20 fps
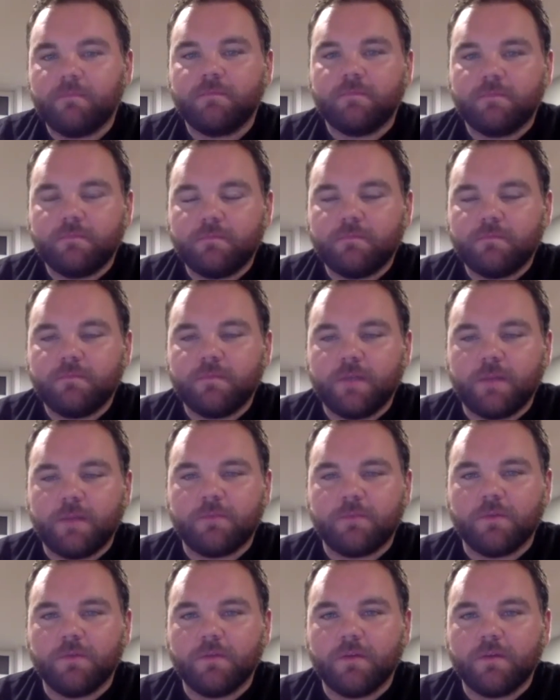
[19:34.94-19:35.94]
And
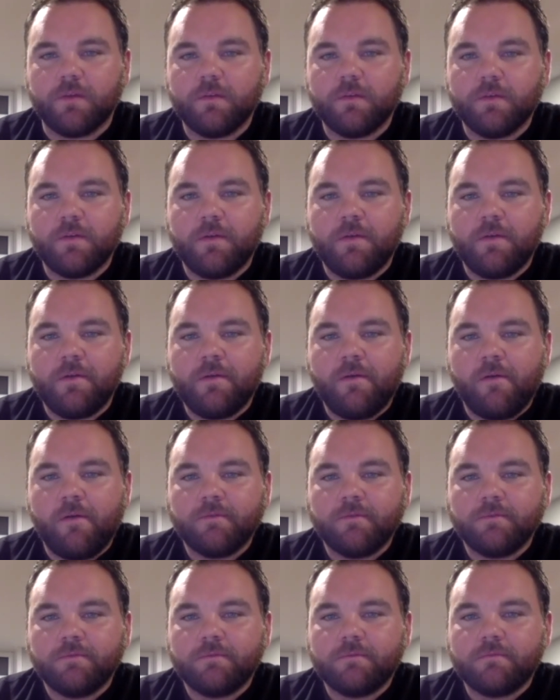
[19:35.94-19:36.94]
finding different ways to be
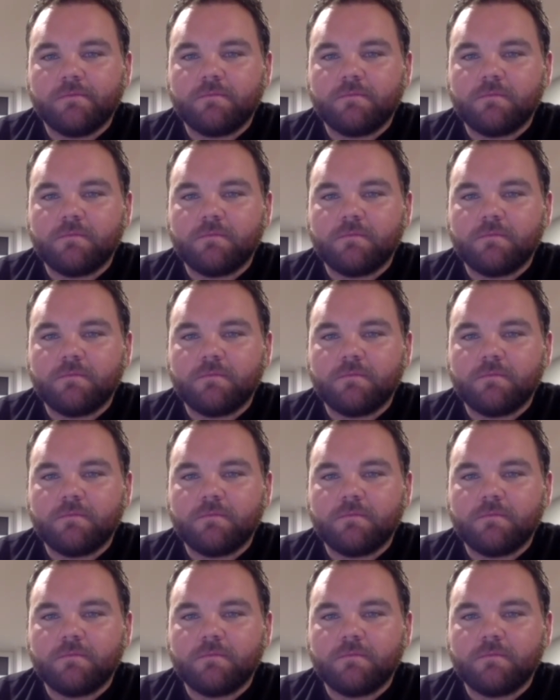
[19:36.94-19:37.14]
able to do